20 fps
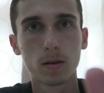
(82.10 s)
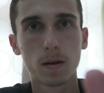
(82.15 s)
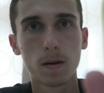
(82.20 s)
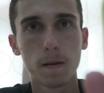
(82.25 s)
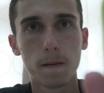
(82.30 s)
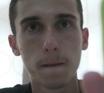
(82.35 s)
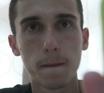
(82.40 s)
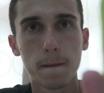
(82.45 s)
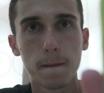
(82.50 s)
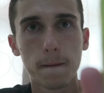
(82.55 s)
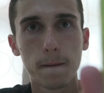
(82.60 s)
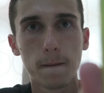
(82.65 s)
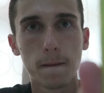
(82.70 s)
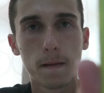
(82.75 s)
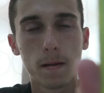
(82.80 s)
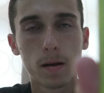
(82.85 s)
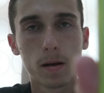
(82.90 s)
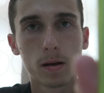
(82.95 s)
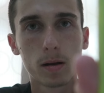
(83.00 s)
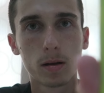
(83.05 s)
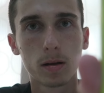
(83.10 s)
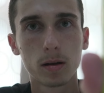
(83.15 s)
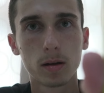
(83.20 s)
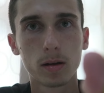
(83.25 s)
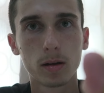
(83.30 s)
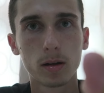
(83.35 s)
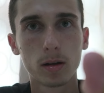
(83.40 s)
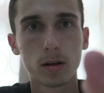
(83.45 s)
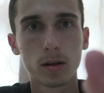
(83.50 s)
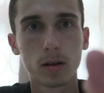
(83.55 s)

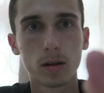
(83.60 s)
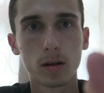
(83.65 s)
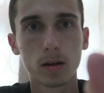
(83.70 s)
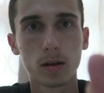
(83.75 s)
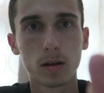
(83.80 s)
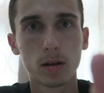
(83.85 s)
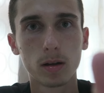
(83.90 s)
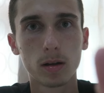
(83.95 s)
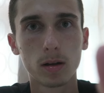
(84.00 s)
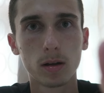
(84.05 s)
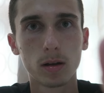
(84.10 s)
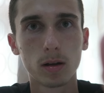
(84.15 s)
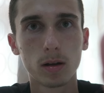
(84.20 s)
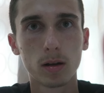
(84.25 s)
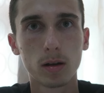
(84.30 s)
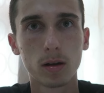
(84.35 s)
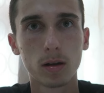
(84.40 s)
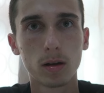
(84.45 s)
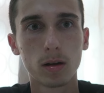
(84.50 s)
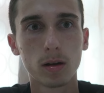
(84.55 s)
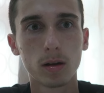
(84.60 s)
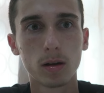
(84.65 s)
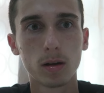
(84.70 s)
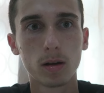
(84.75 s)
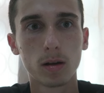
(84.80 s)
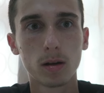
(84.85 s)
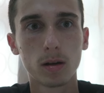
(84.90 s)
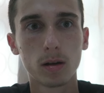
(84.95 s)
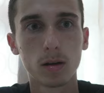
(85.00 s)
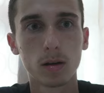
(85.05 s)

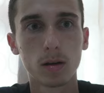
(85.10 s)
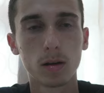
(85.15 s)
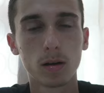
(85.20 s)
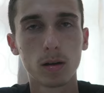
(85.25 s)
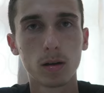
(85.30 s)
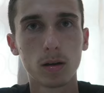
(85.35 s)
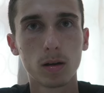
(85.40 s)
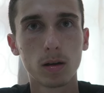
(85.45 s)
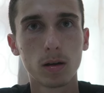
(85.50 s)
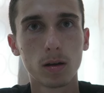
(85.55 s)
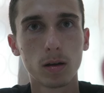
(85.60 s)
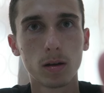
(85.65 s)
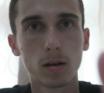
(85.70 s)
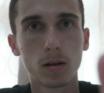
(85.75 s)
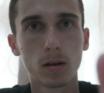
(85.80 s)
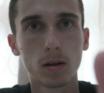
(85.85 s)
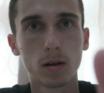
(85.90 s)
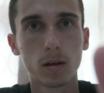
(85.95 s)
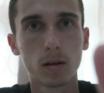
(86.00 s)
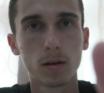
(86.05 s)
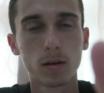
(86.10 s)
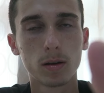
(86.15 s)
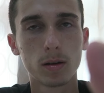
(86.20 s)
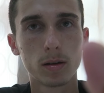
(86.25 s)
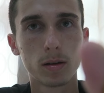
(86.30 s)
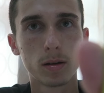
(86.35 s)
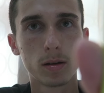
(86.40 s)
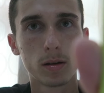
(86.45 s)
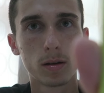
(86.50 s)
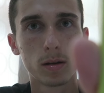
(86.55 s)

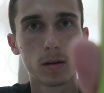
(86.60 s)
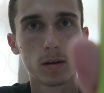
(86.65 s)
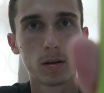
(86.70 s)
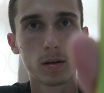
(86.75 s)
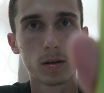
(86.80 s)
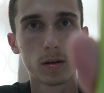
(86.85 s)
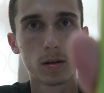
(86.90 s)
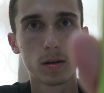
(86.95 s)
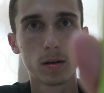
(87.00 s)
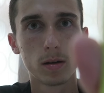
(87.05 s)
No one is speaking in this clip.